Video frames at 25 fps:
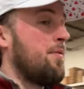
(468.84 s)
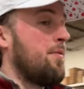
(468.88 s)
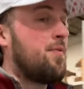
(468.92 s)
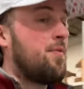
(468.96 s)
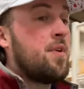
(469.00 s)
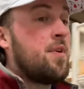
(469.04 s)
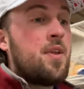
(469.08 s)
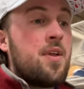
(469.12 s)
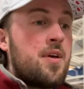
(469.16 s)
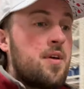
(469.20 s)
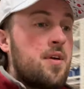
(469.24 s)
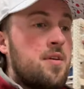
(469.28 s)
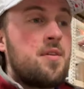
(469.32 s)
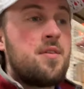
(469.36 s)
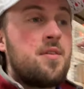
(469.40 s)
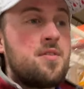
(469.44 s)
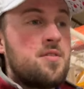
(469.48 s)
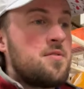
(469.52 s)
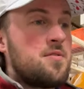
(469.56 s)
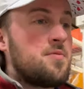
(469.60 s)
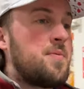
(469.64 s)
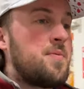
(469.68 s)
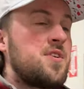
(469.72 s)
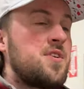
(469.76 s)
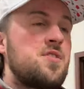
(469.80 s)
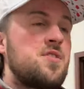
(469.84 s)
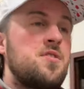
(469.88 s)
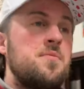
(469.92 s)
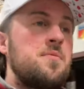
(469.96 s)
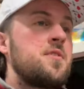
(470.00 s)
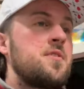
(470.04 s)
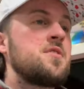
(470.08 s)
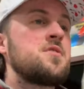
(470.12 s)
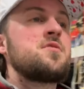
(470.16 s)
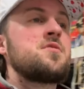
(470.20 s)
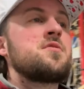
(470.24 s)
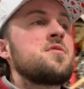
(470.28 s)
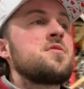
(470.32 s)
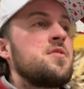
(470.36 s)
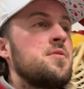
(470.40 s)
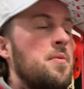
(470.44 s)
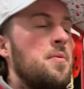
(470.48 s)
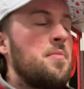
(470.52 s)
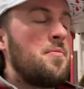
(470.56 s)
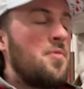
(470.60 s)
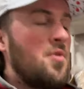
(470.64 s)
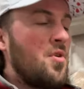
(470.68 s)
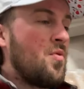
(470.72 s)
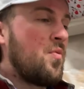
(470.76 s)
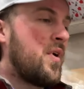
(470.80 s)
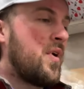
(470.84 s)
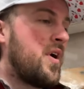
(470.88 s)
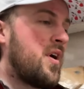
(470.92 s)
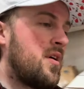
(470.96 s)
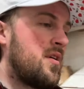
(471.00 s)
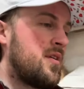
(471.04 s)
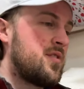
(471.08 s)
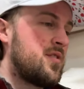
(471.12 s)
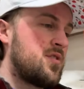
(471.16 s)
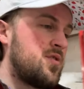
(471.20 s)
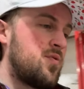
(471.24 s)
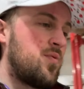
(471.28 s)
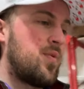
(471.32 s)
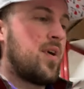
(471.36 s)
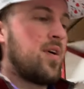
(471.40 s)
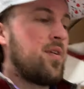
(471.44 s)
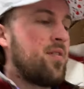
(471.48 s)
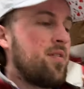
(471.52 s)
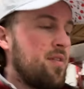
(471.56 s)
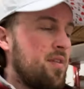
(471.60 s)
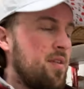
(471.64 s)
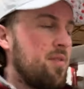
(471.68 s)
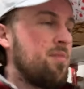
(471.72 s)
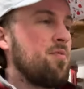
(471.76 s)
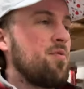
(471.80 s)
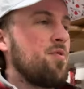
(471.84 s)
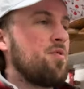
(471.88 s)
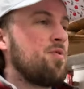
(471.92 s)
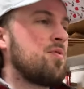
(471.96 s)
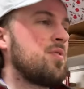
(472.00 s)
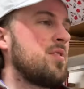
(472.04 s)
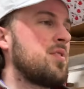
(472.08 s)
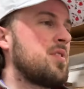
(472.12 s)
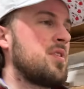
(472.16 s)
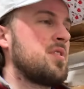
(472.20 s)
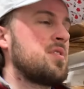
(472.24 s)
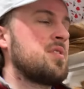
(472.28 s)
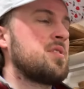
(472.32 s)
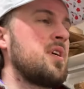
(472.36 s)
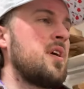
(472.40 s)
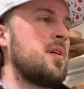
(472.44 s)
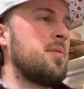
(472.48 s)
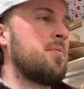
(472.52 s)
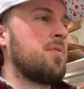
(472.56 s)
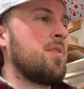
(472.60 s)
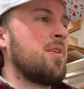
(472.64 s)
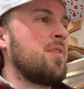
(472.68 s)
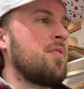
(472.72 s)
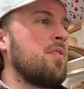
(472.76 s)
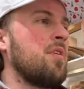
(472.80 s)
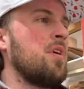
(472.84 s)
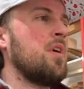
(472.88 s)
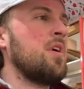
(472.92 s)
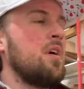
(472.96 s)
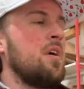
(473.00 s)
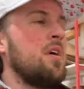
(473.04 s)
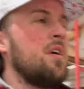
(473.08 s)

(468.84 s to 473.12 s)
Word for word: I feel like, especially because there's a little bit more awareness around it that we're doing it this time around,